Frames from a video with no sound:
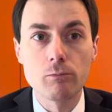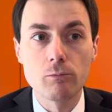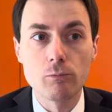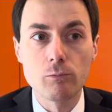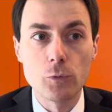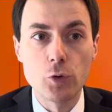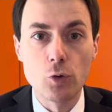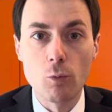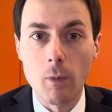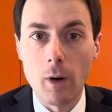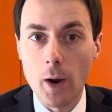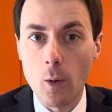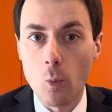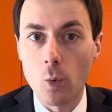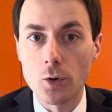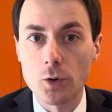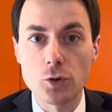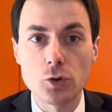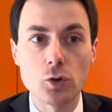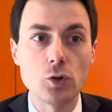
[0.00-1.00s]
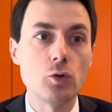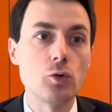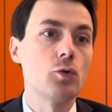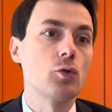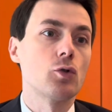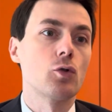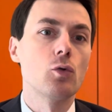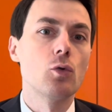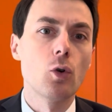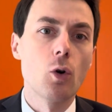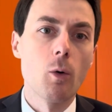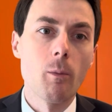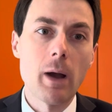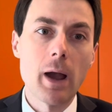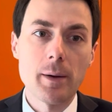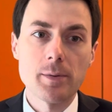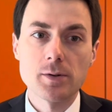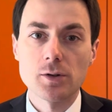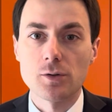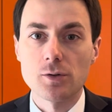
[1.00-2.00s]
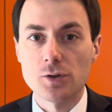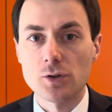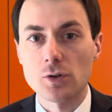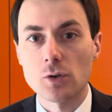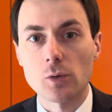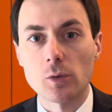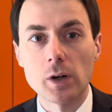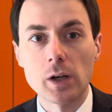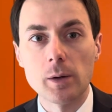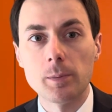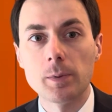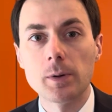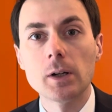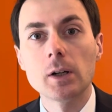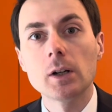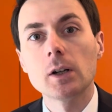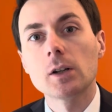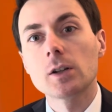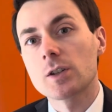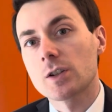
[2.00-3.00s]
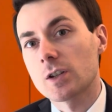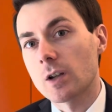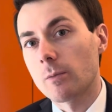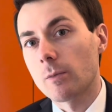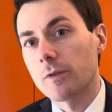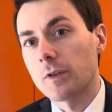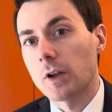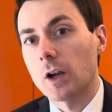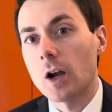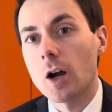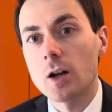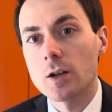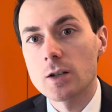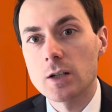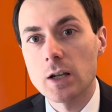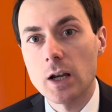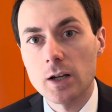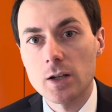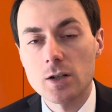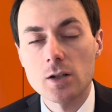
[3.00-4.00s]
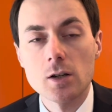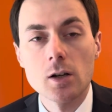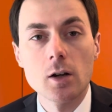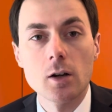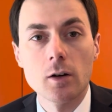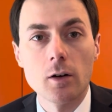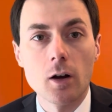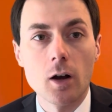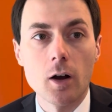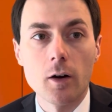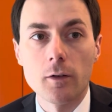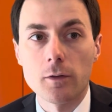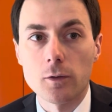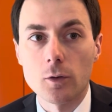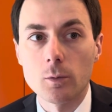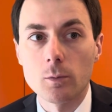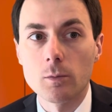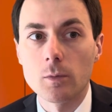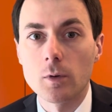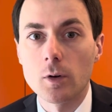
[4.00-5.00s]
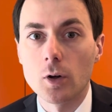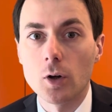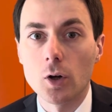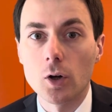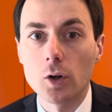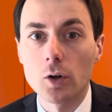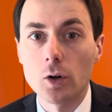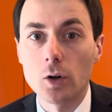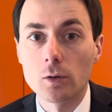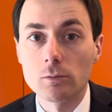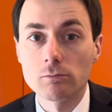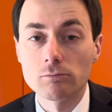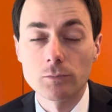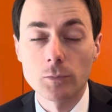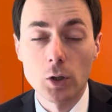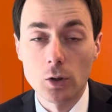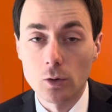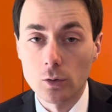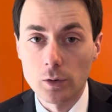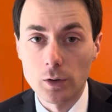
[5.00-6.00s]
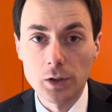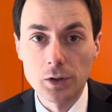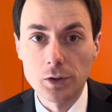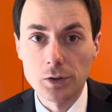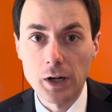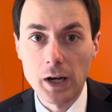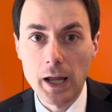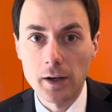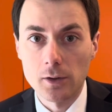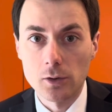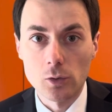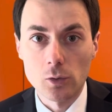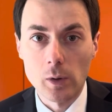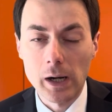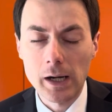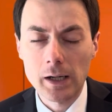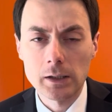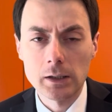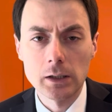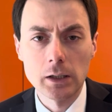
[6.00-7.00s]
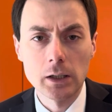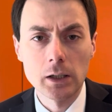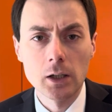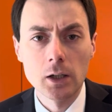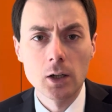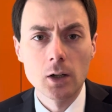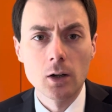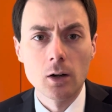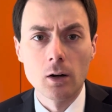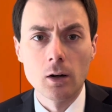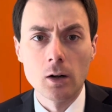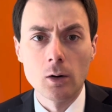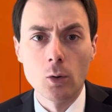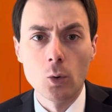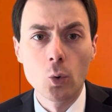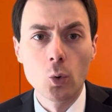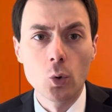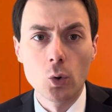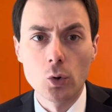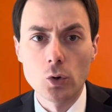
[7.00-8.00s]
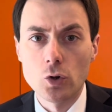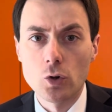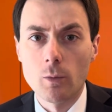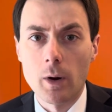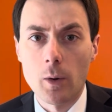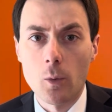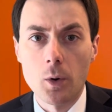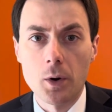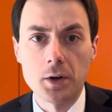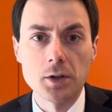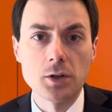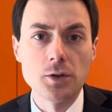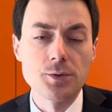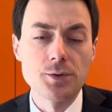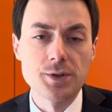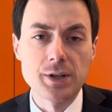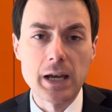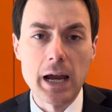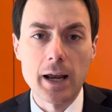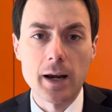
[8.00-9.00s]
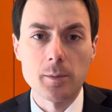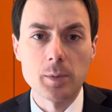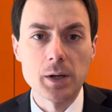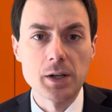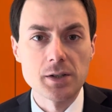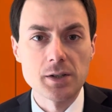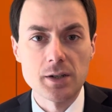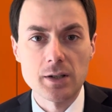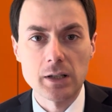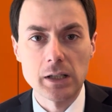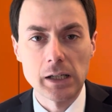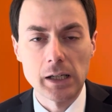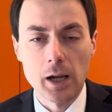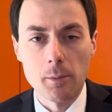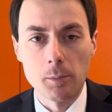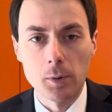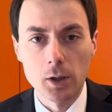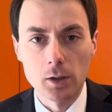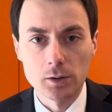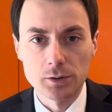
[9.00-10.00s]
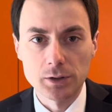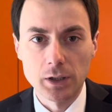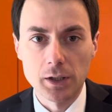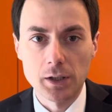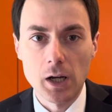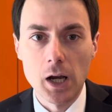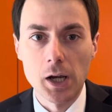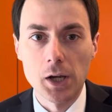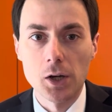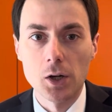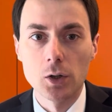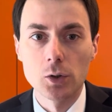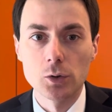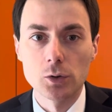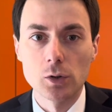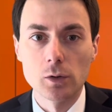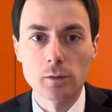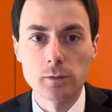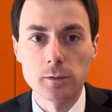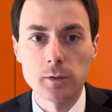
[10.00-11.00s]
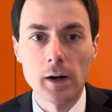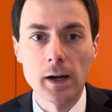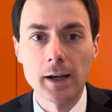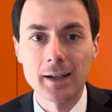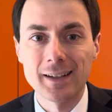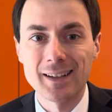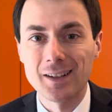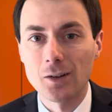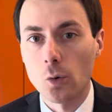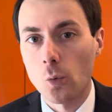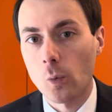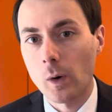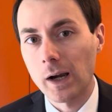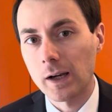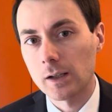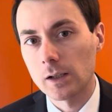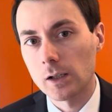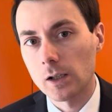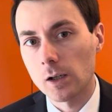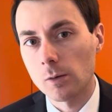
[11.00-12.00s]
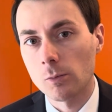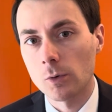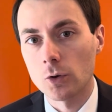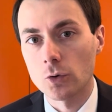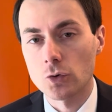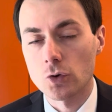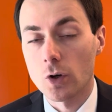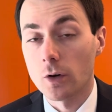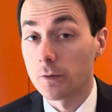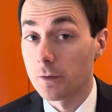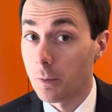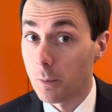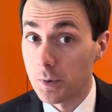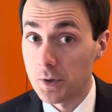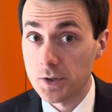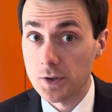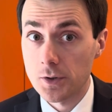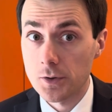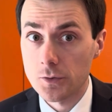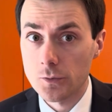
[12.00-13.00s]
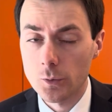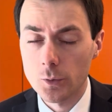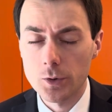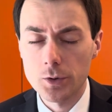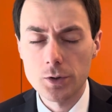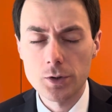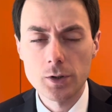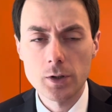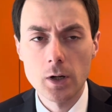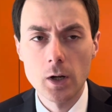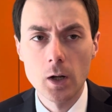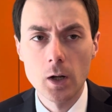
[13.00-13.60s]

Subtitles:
you might want to use Google Maps to scrape some of the contacts from internet directly. Or you might want to use databases like Apollo.io to find the direct emails of the business owners.